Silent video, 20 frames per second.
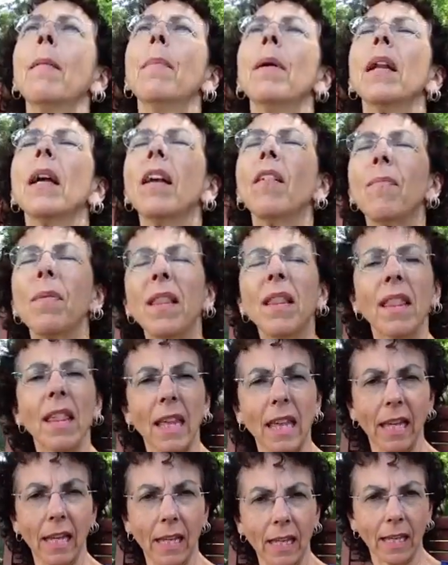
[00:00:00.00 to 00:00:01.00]
But I've been
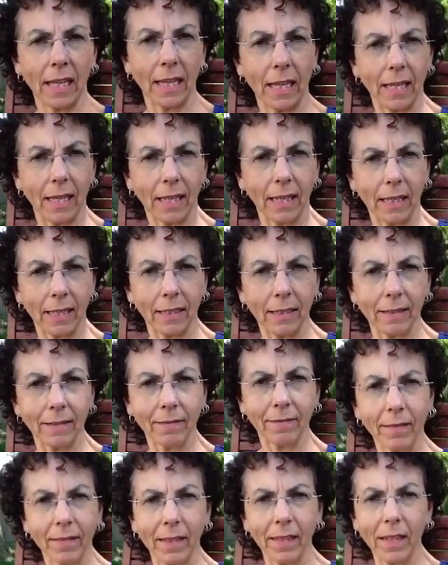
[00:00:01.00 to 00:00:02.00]
thinking,
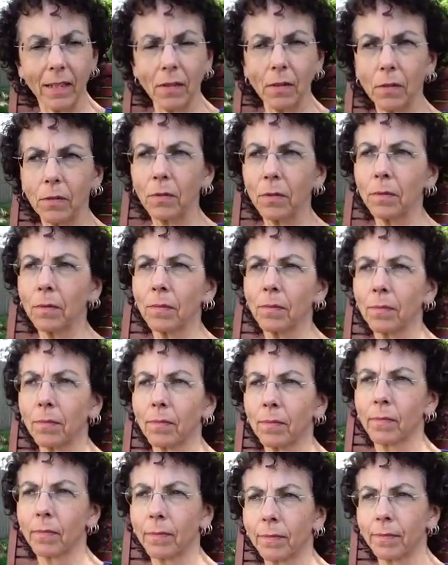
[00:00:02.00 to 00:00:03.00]
you know,
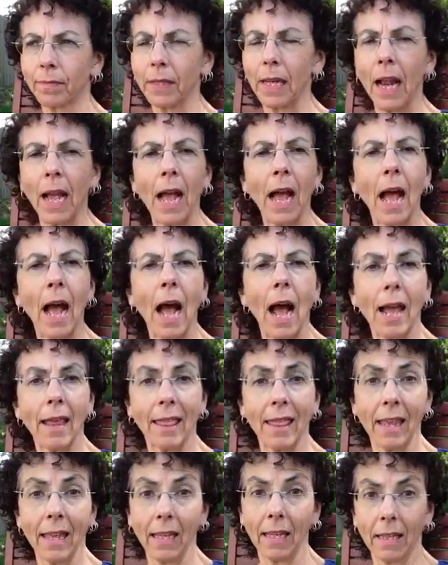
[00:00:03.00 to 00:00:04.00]
I
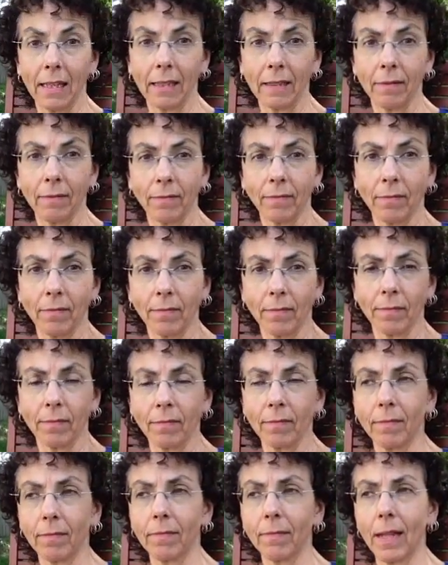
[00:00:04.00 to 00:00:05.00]
think
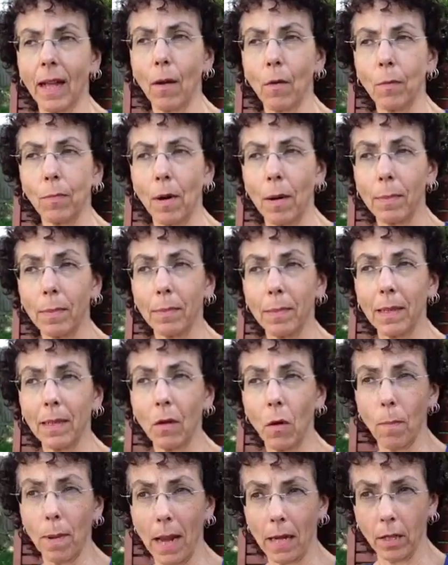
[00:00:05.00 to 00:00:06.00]
I will probably
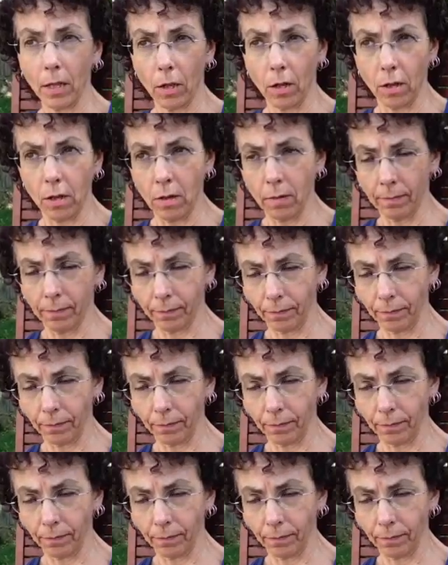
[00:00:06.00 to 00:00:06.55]
go back to her.